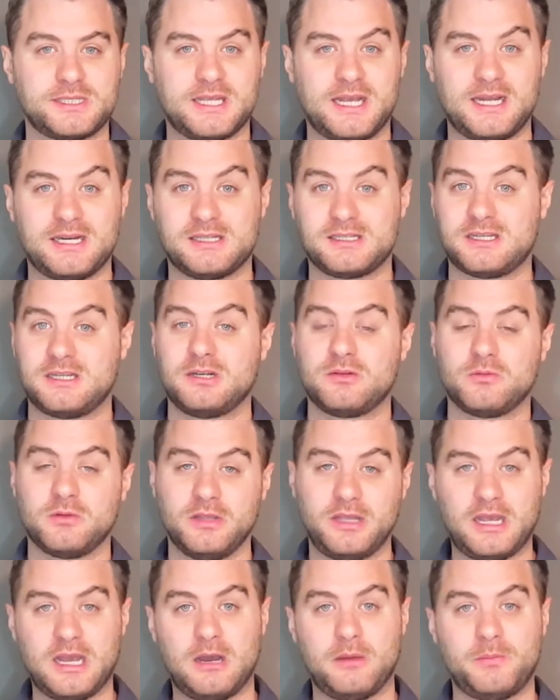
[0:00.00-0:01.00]
set. It's going to
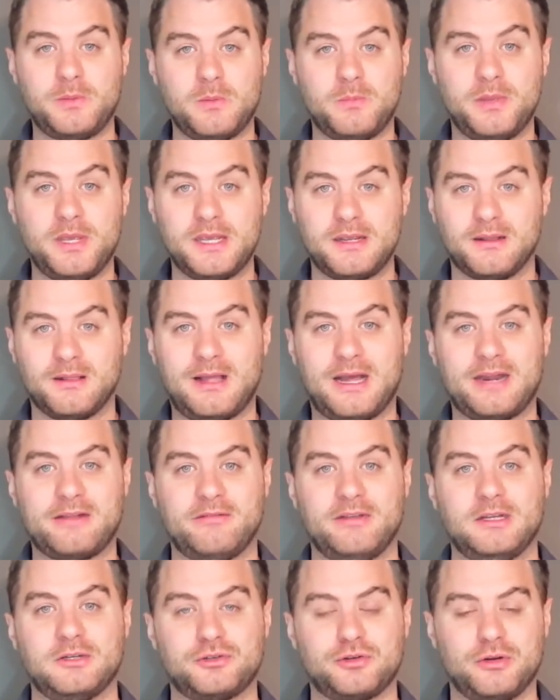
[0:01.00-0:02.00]
really help you pique a lot
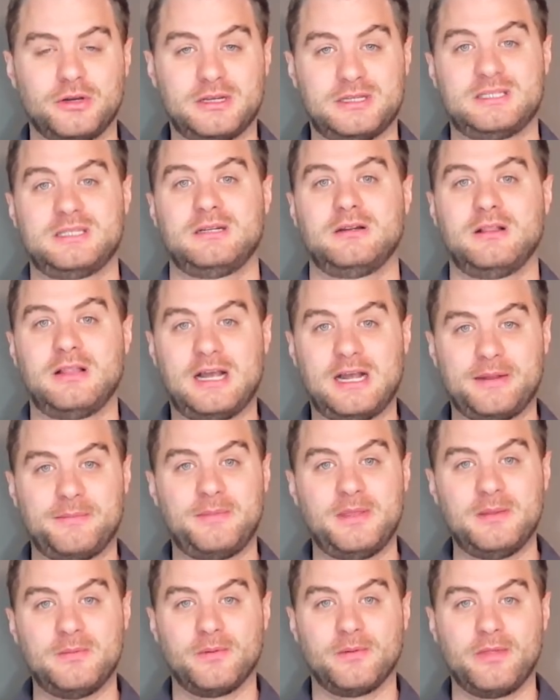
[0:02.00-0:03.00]
of interest, and a lot of
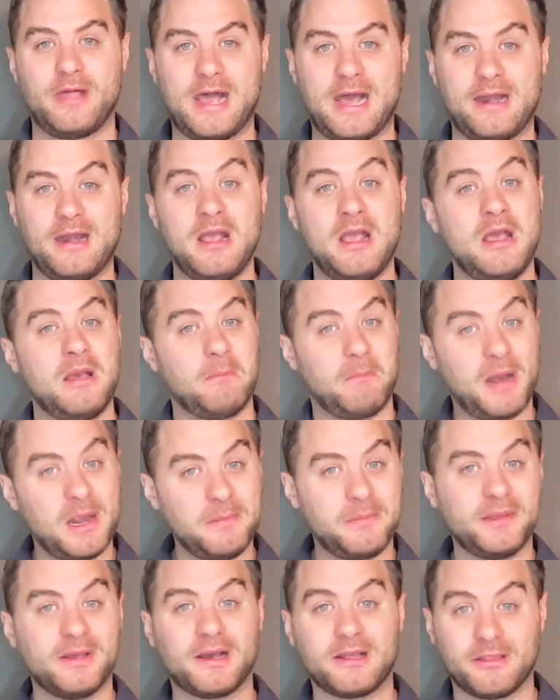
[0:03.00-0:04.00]
people that
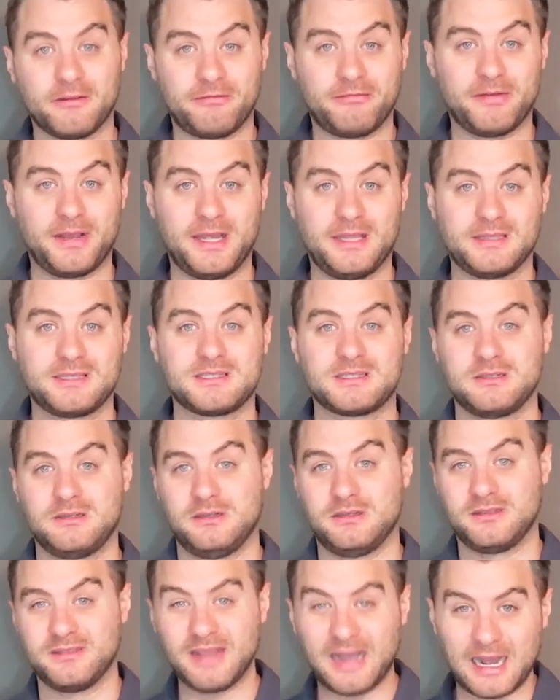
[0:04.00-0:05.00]
might be on the fence,
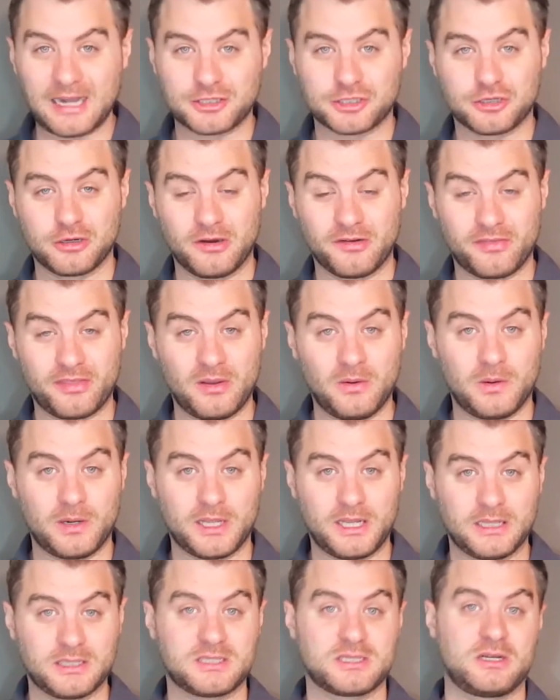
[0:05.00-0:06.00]
not sure if they
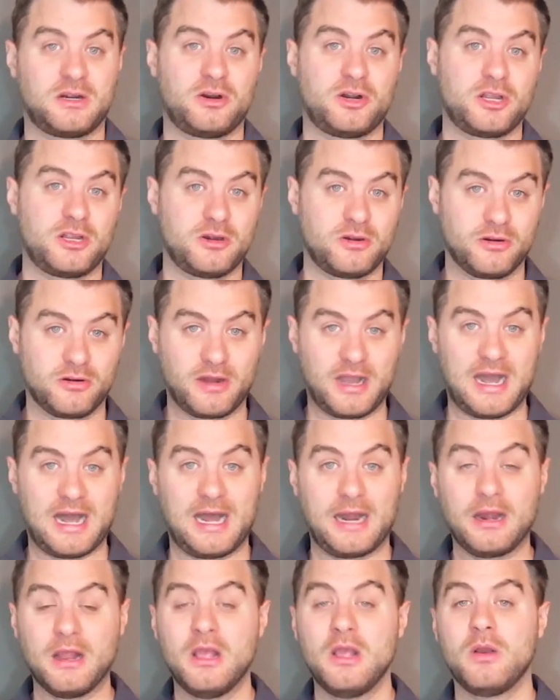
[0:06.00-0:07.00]
want to get started or
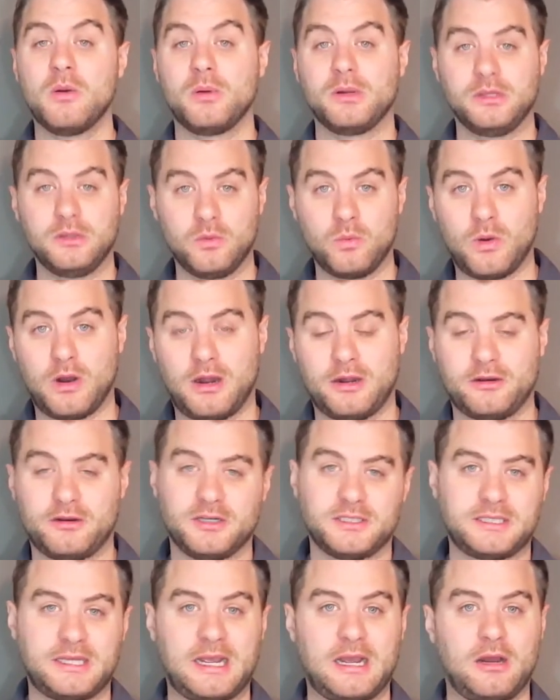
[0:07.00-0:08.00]
not. When you
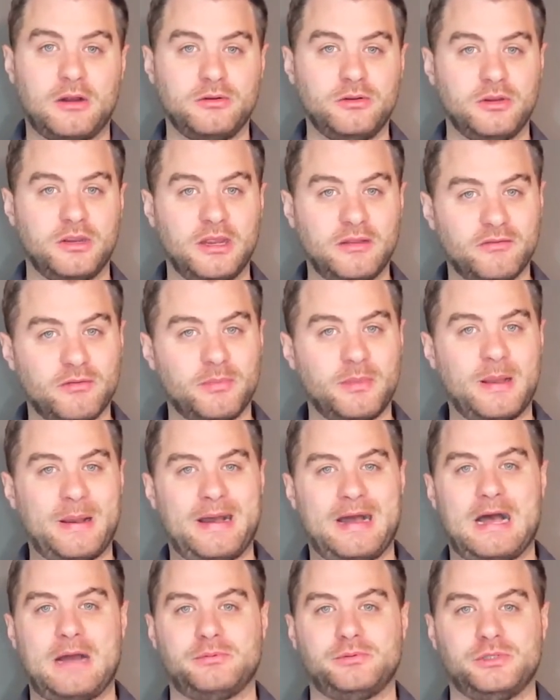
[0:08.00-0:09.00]
water it down, you give them the
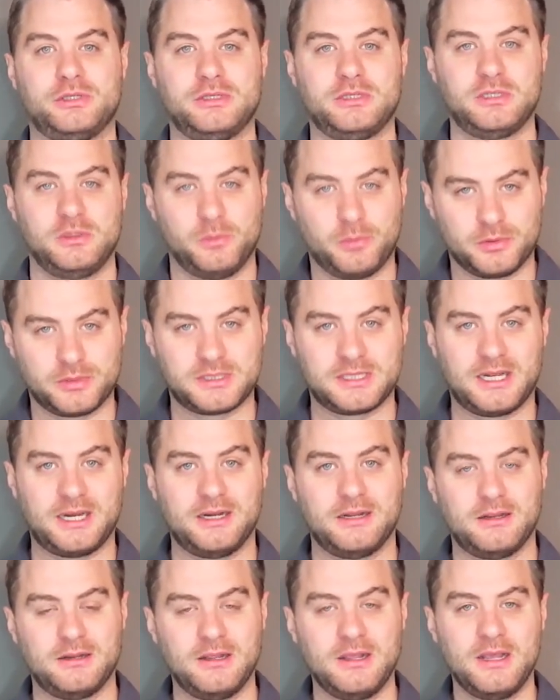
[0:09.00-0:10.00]
options, you
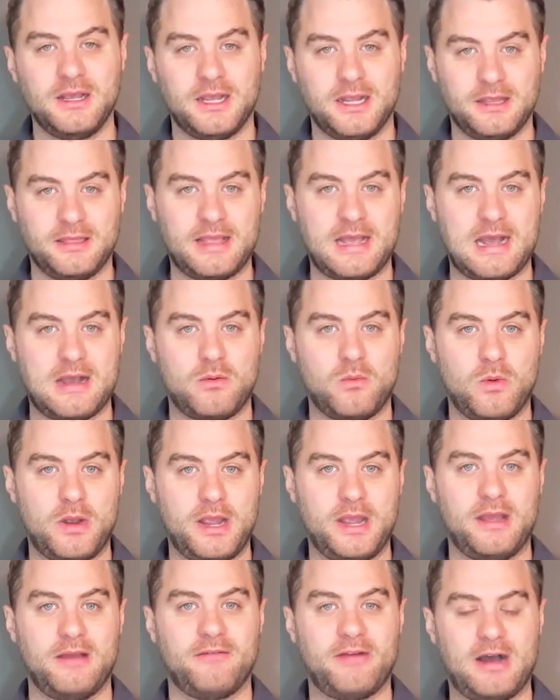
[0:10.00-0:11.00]
present it in that
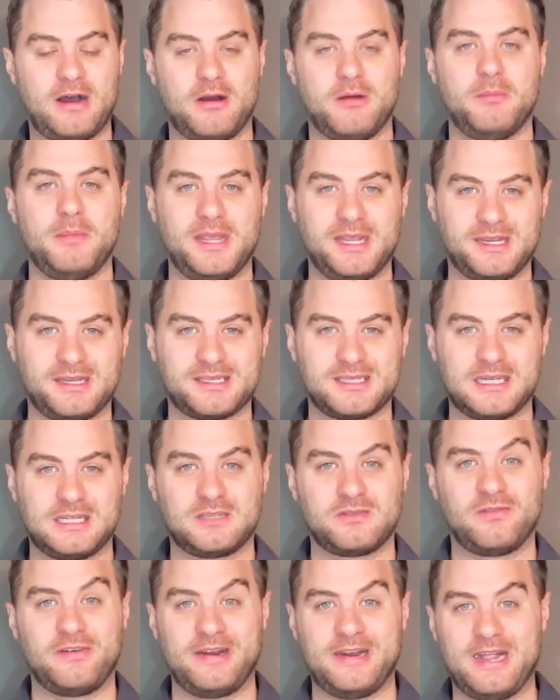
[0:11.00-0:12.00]
way of how it makes
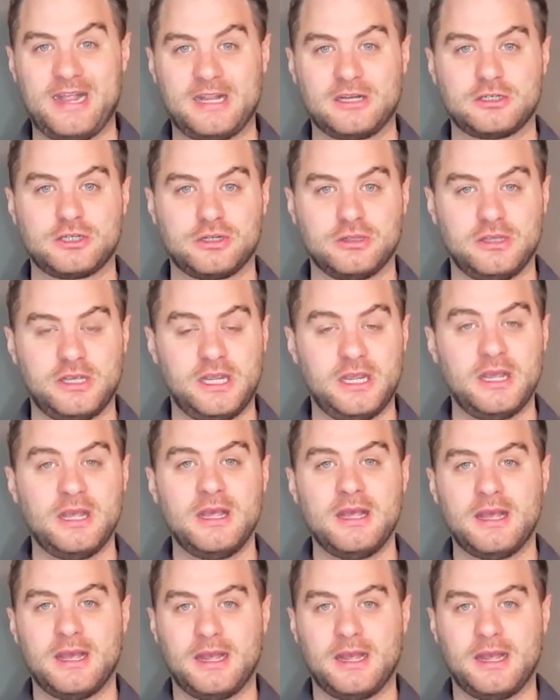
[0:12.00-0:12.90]
sense financially.